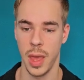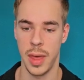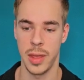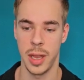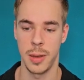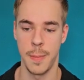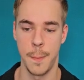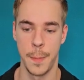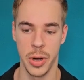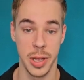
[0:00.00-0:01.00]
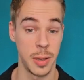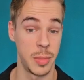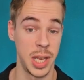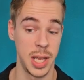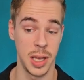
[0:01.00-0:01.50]
And then booking a
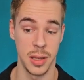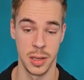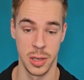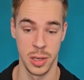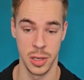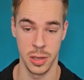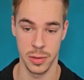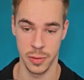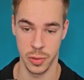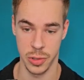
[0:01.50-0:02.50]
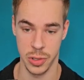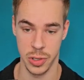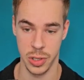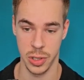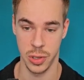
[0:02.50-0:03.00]
meeting, of course,
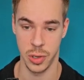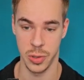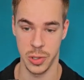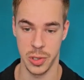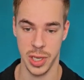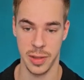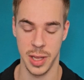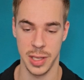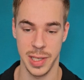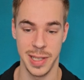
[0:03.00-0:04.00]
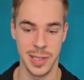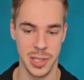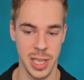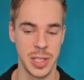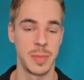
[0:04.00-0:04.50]
you're going to set that in
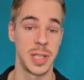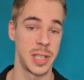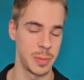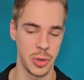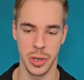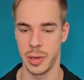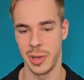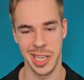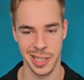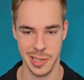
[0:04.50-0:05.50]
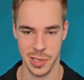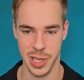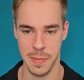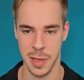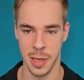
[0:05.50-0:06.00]
set a meeting, booking meeting,
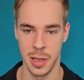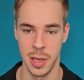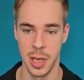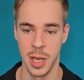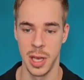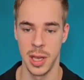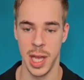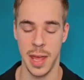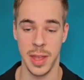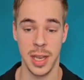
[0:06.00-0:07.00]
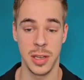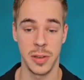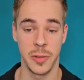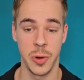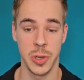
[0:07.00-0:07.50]
same thing. And then,
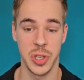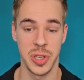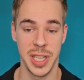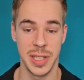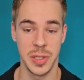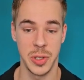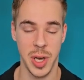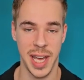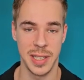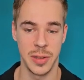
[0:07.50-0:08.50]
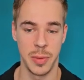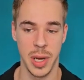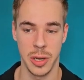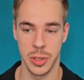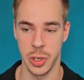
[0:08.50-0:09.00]
of course, you need to add the
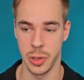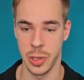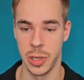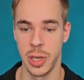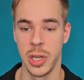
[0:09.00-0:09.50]
bearer token.